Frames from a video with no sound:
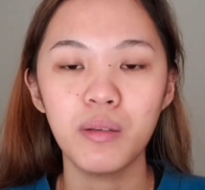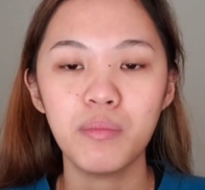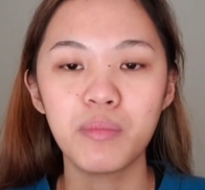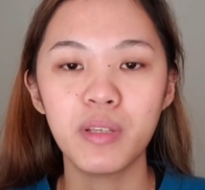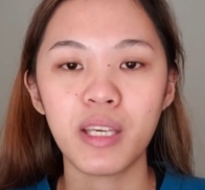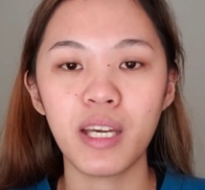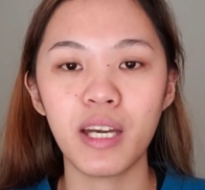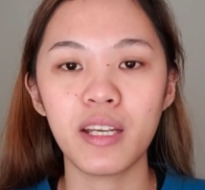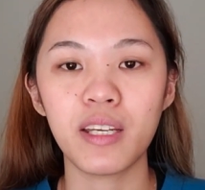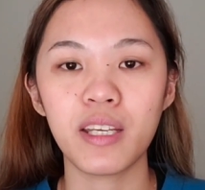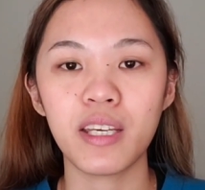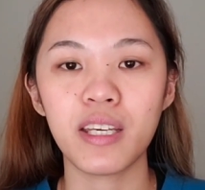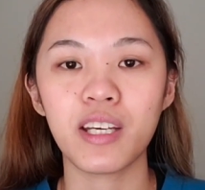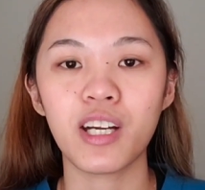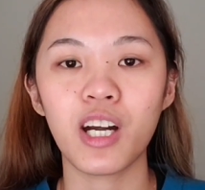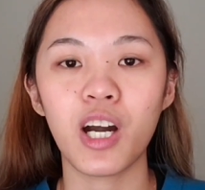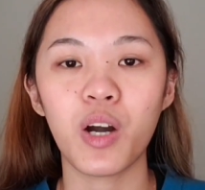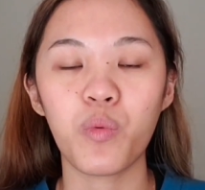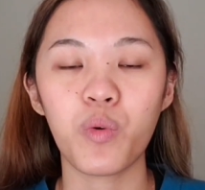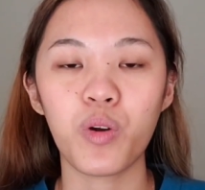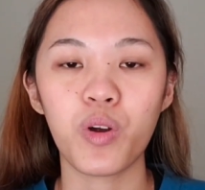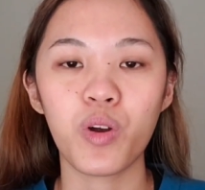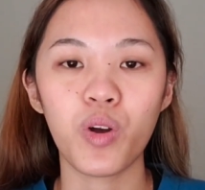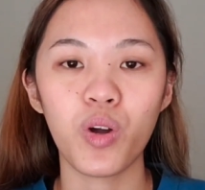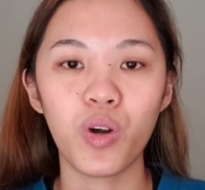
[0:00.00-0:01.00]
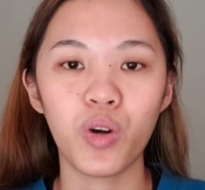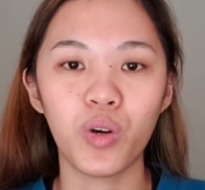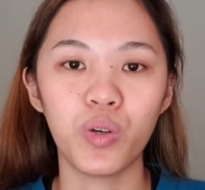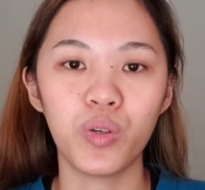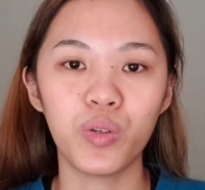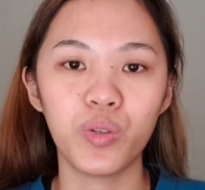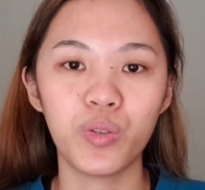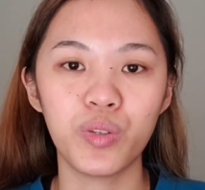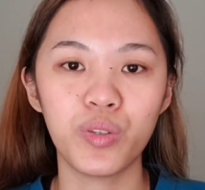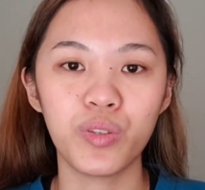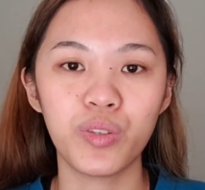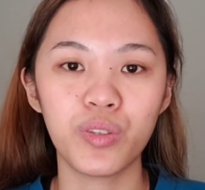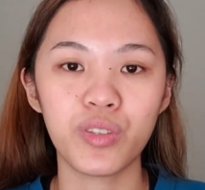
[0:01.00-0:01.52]
getting our
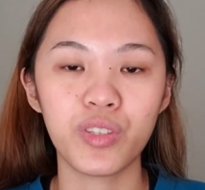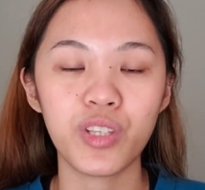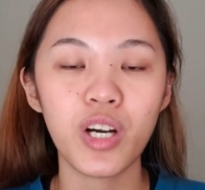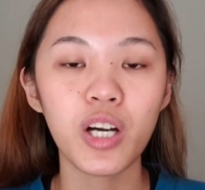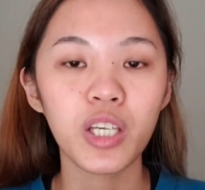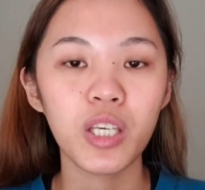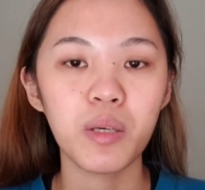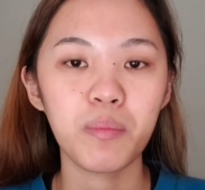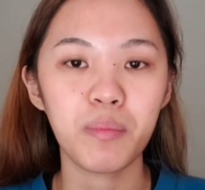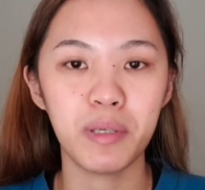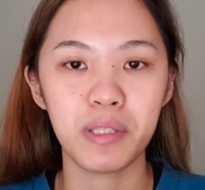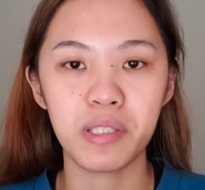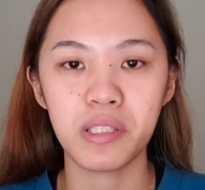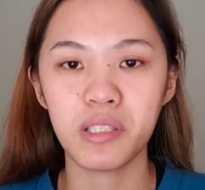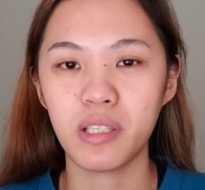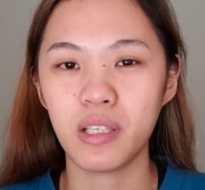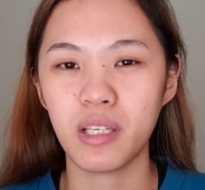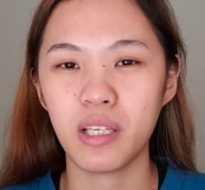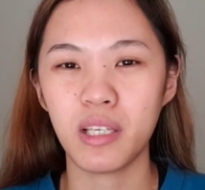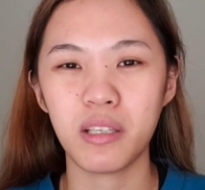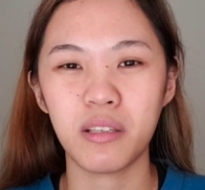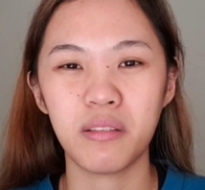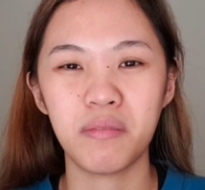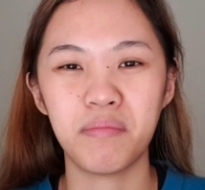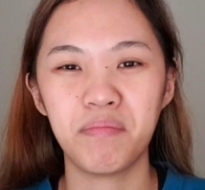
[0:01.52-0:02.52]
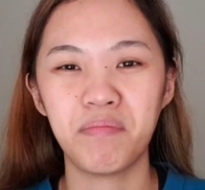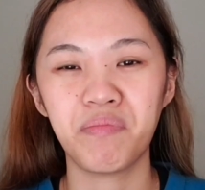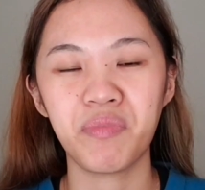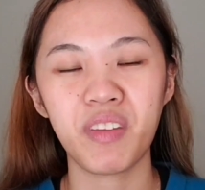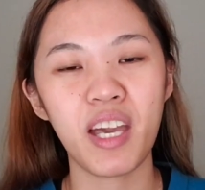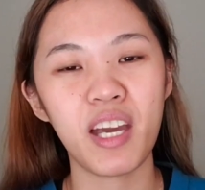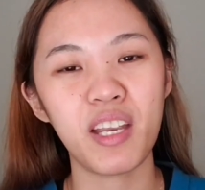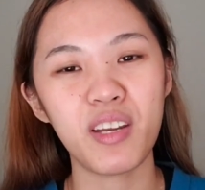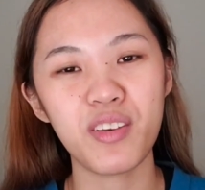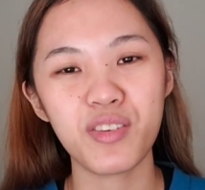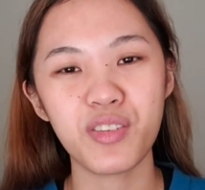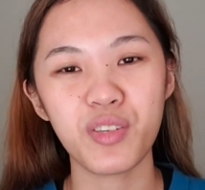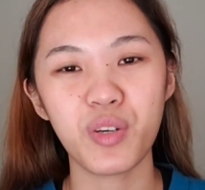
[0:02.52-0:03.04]
own documents like
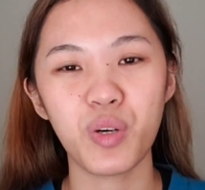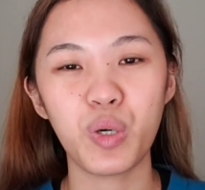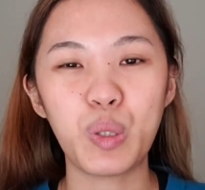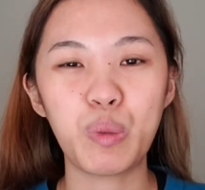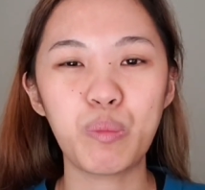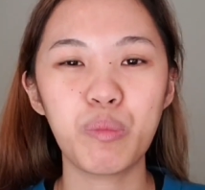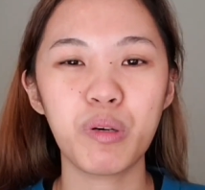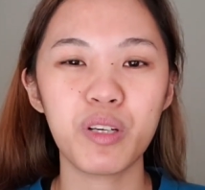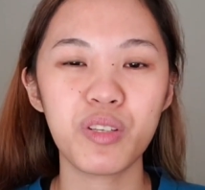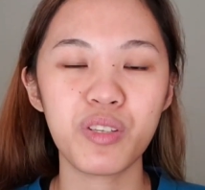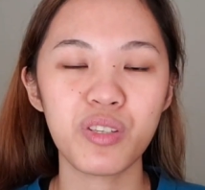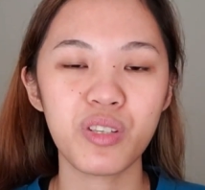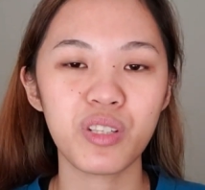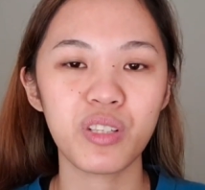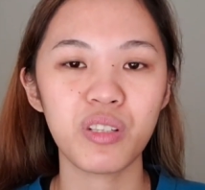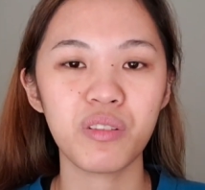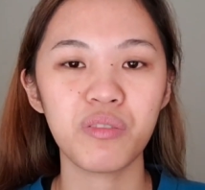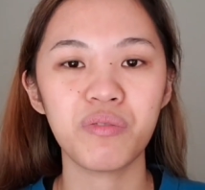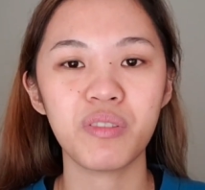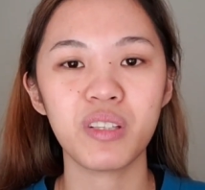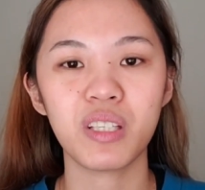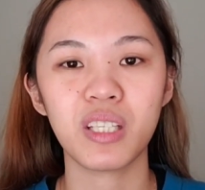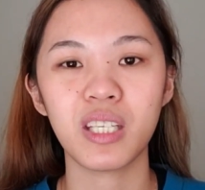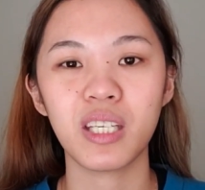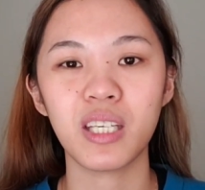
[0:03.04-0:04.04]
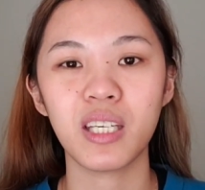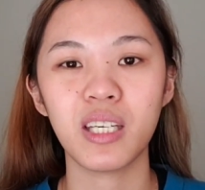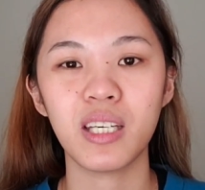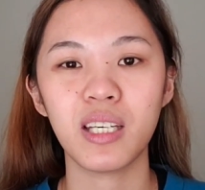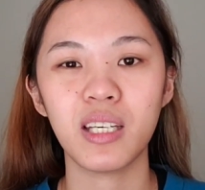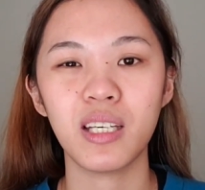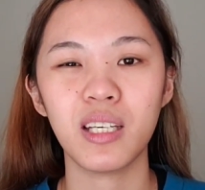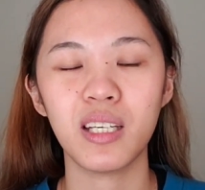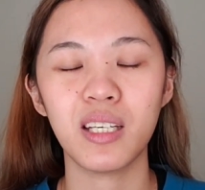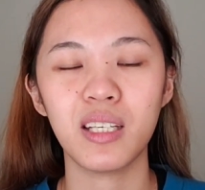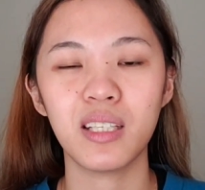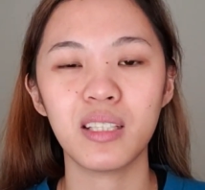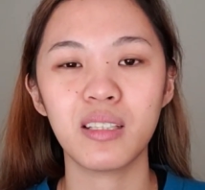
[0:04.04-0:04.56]
NSO, birth
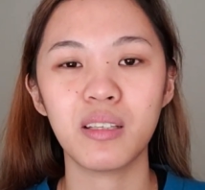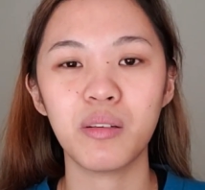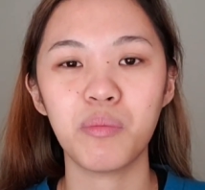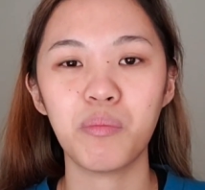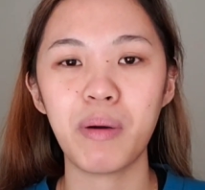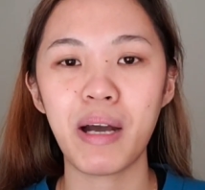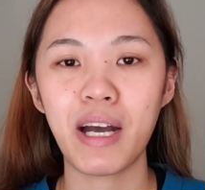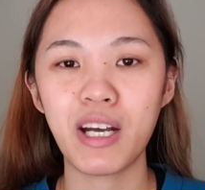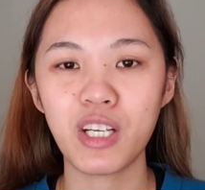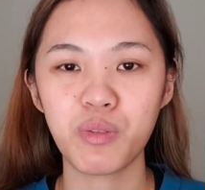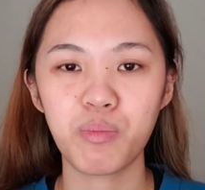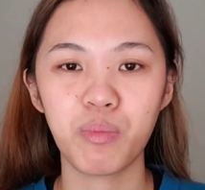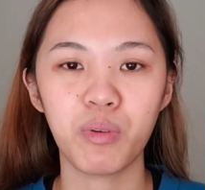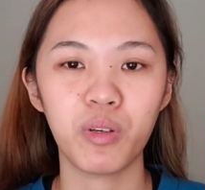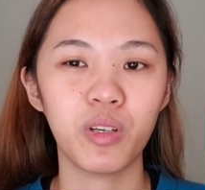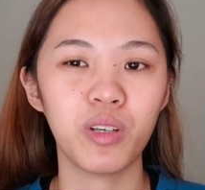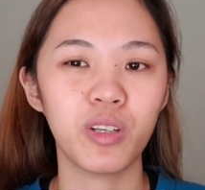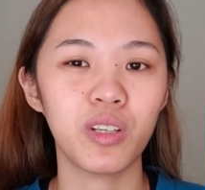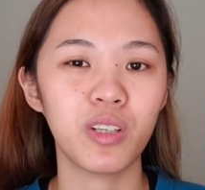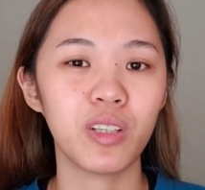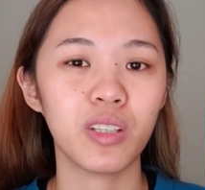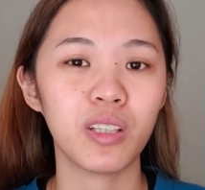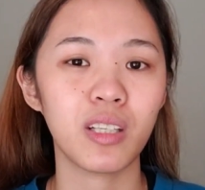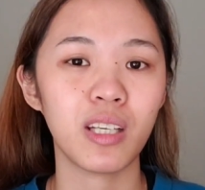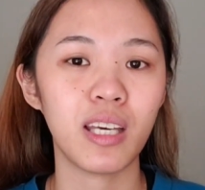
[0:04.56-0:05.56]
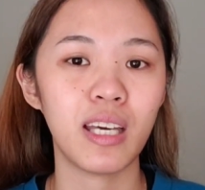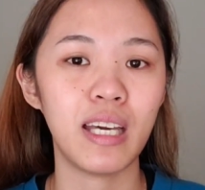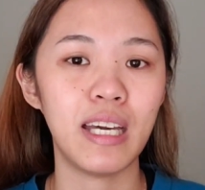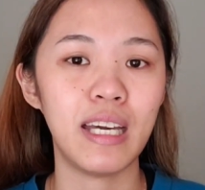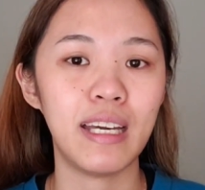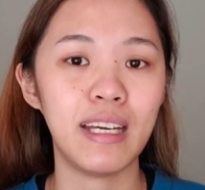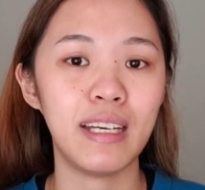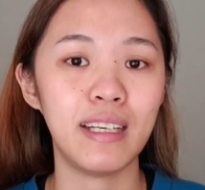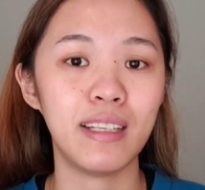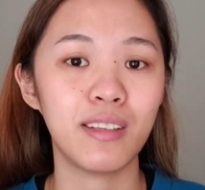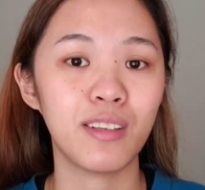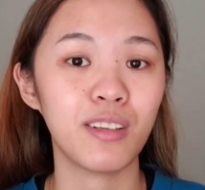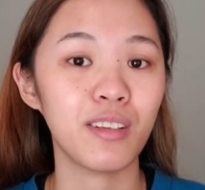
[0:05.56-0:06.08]
certificate, passport,
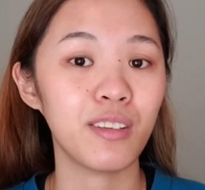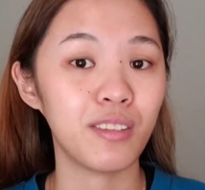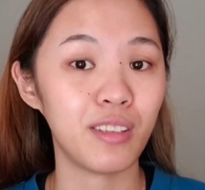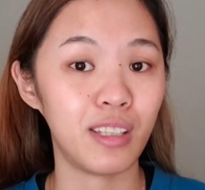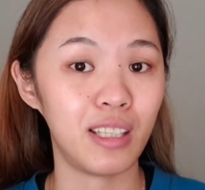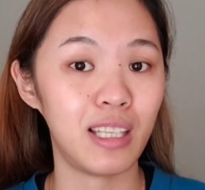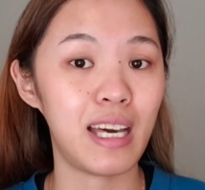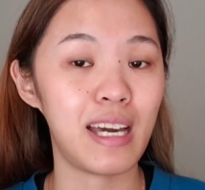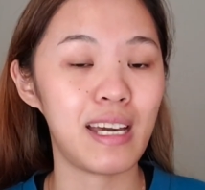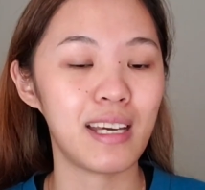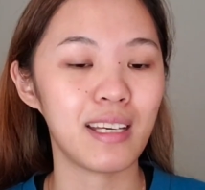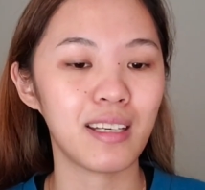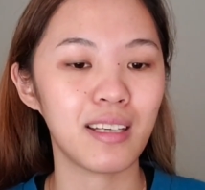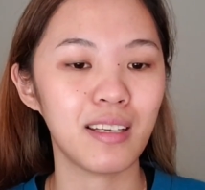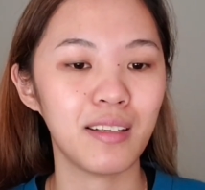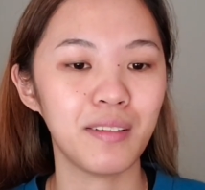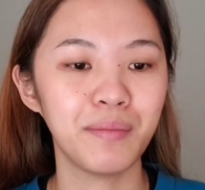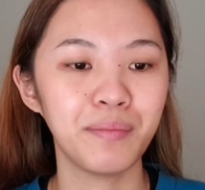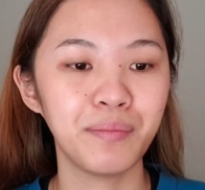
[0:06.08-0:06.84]
and the like.